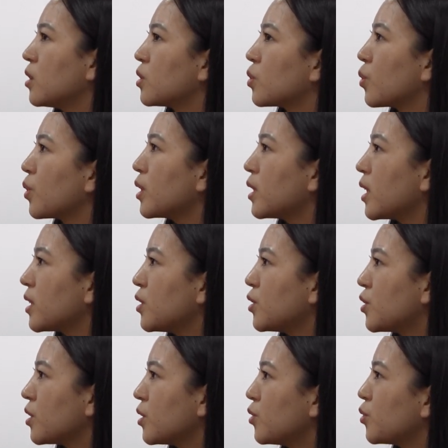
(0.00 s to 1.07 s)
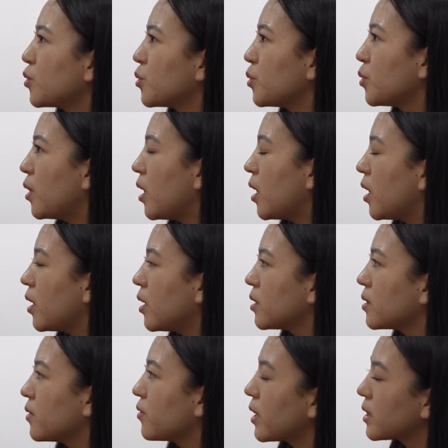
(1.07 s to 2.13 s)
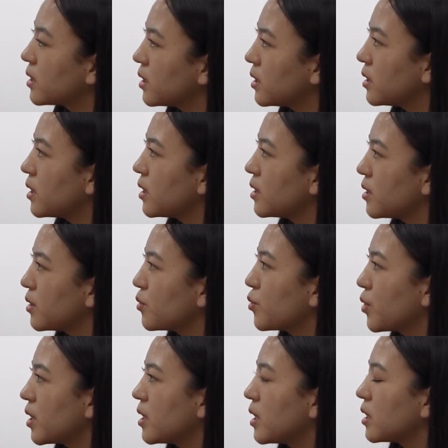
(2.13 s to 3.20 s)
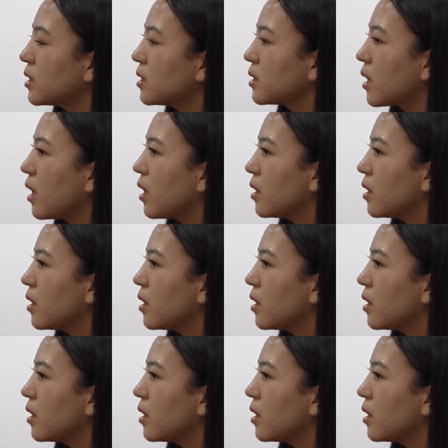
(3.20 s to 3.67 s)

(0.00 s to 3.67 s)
So in addition to facilitating tradings,